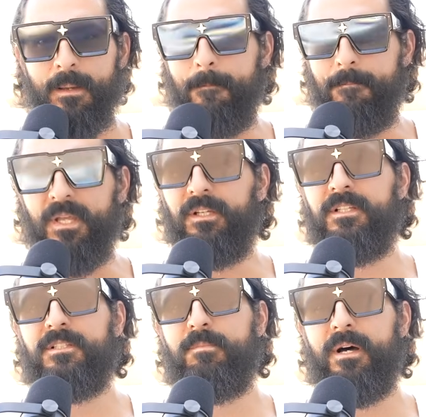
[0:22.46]

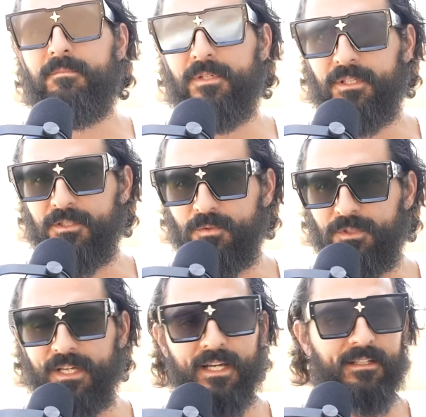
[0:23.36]
Millions upon millions will
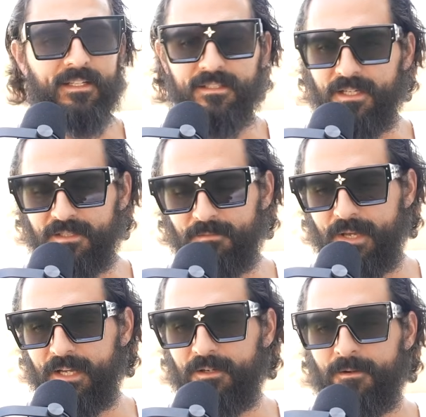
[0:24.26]
not. It doesn't
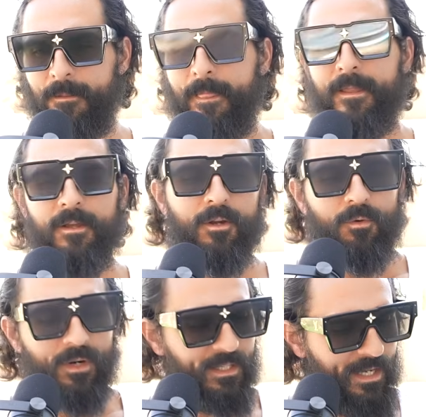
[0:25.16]
matter.
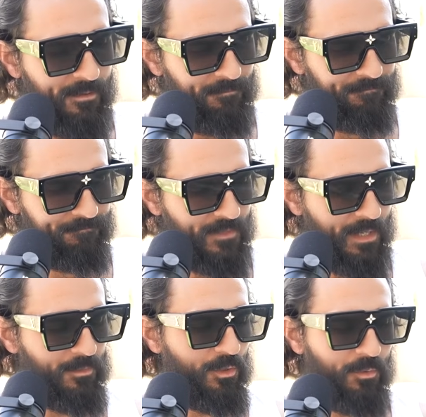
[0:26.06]
Right now,
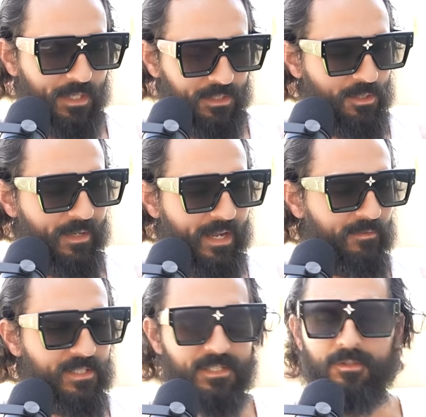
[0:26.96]
I'm doing what I do
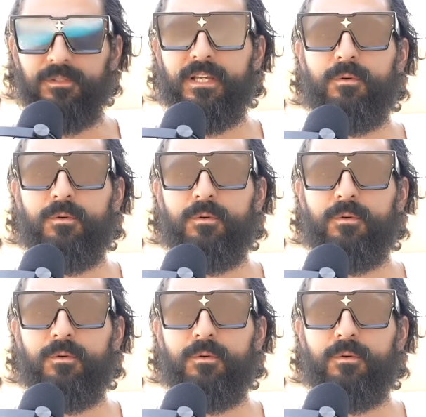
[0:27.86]
every single day,